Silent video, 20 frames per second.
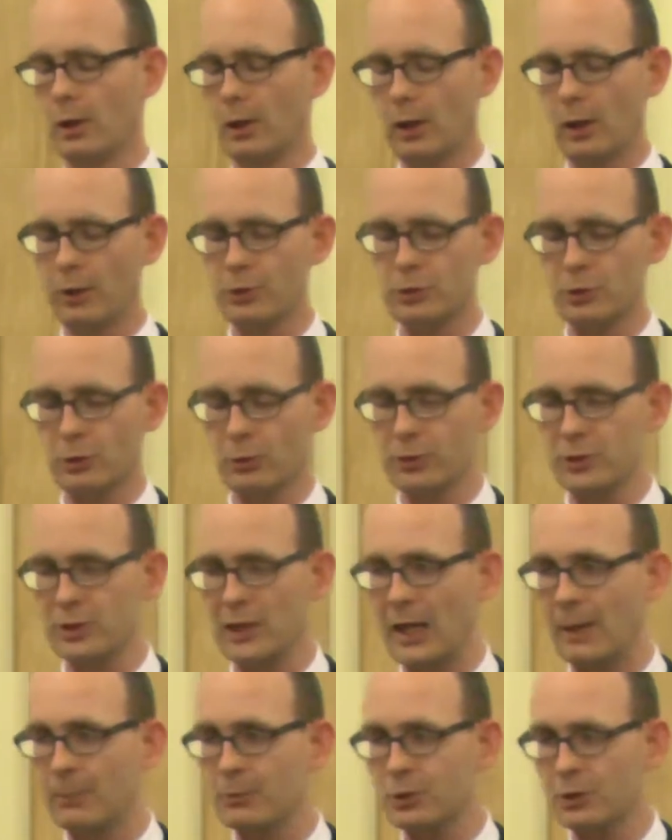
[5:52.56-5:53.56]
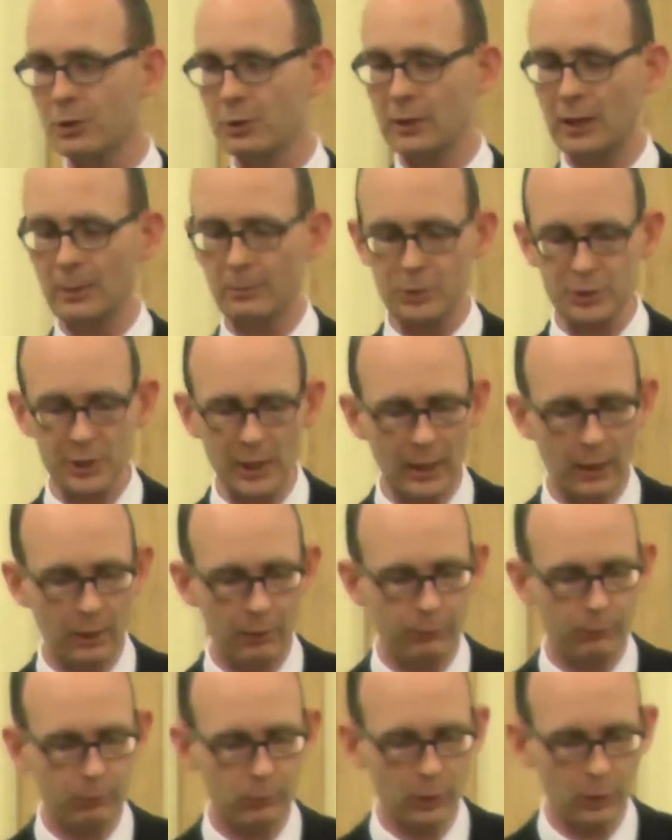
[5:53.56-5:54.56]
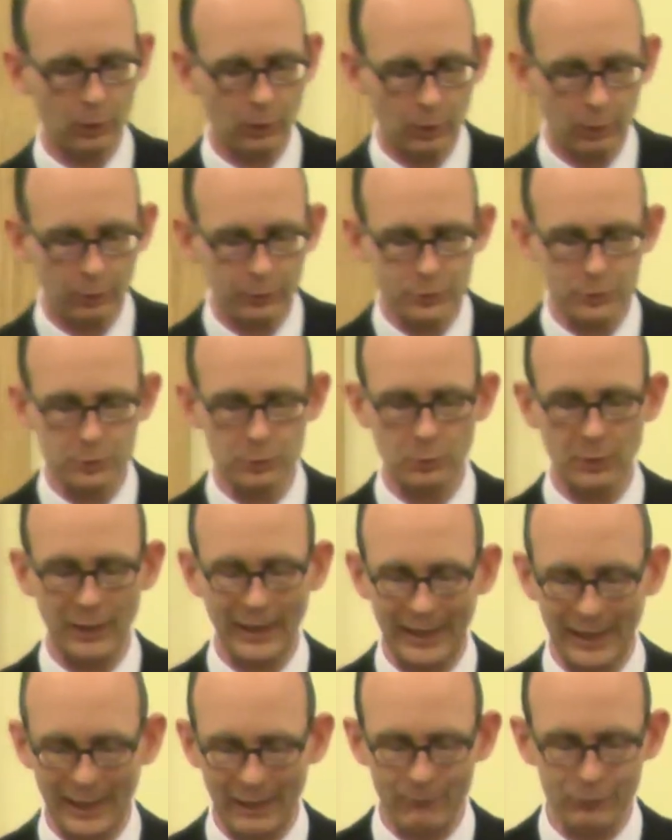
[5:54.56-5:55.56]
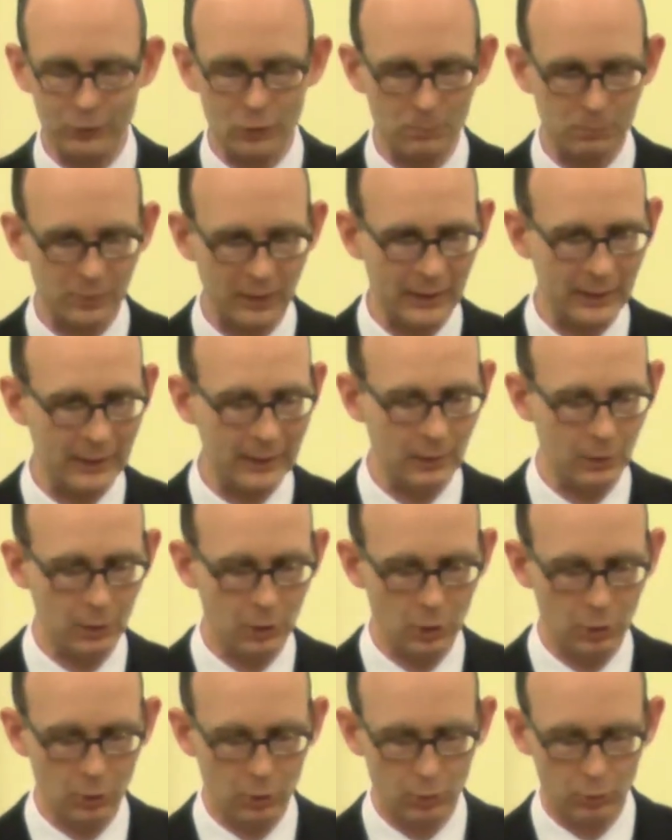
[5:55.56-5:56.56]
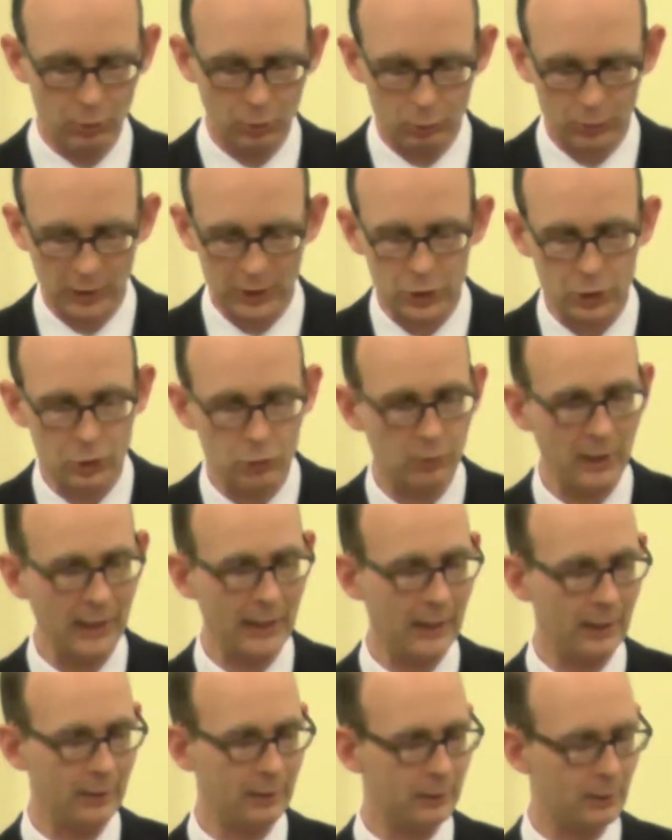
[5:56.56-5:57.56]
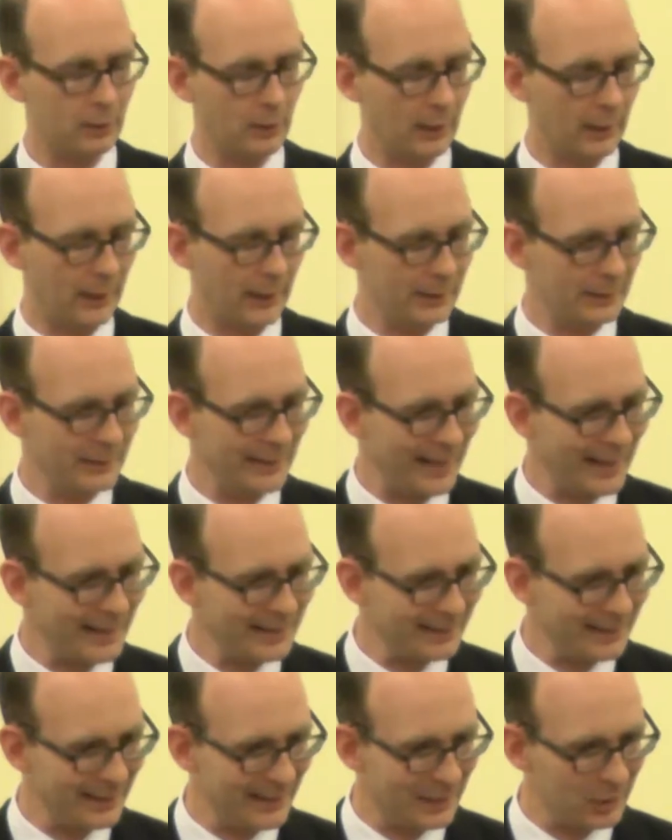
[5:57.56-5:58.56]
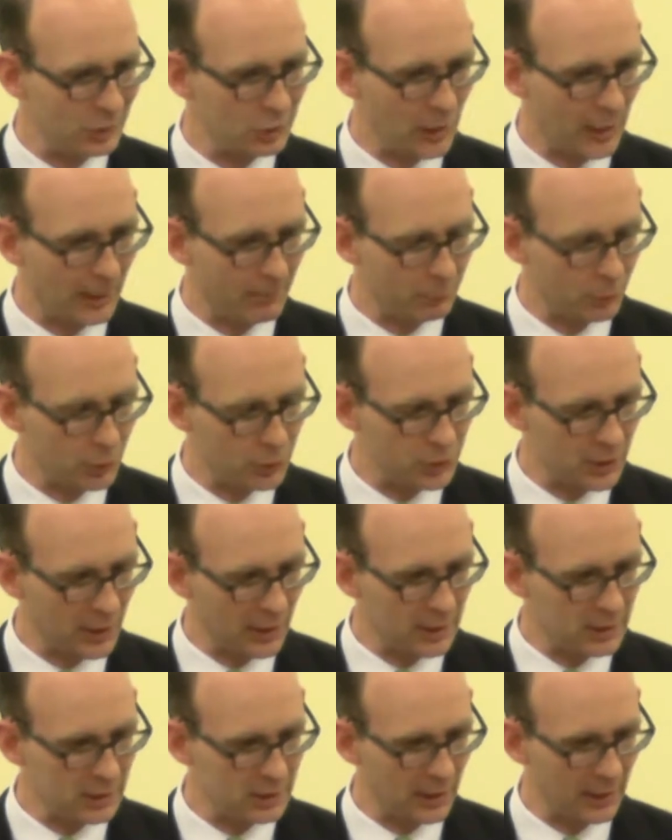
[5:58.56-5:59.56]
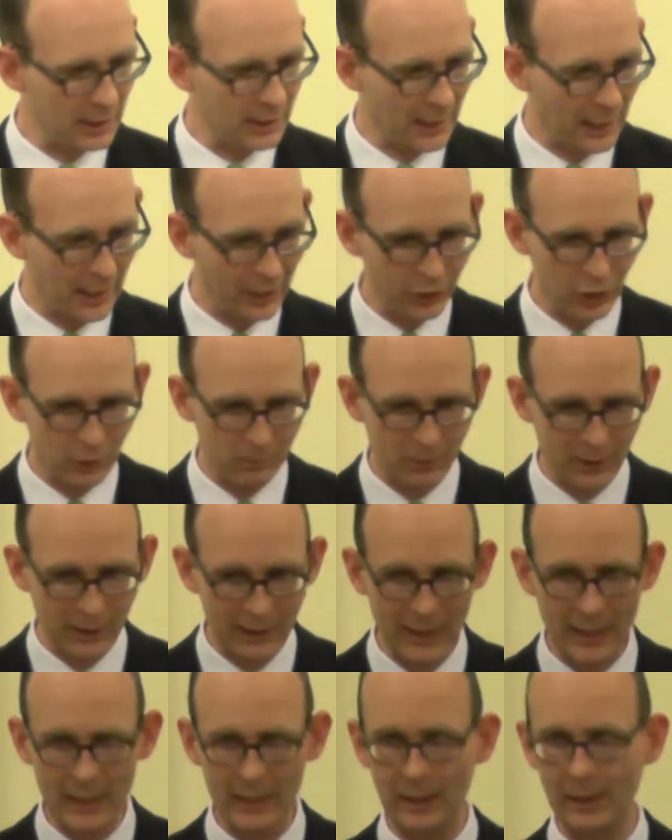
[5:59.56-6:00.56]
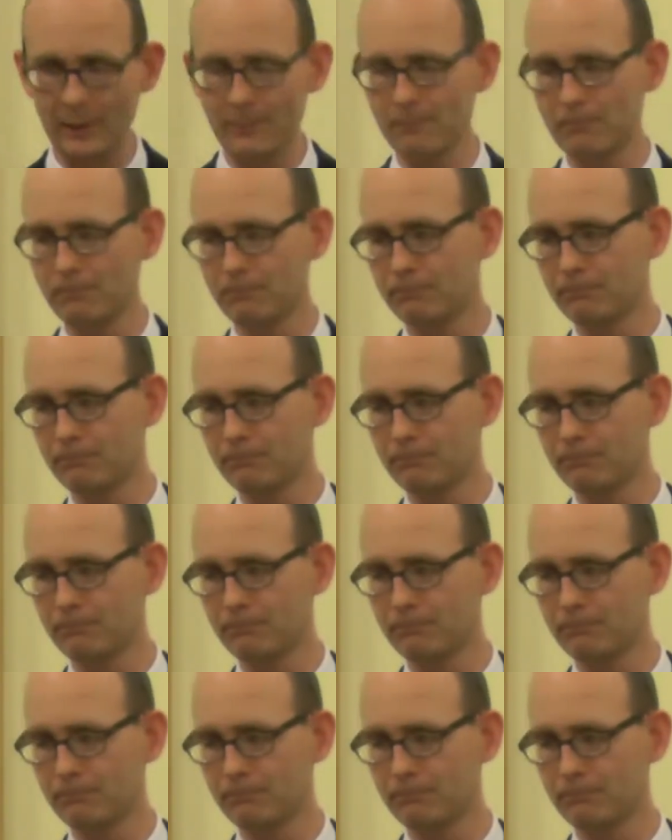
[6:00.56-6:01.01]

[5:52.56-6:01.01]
and so Samson himself will also have to be restrained. And yet, in chapter 16, at the beginning,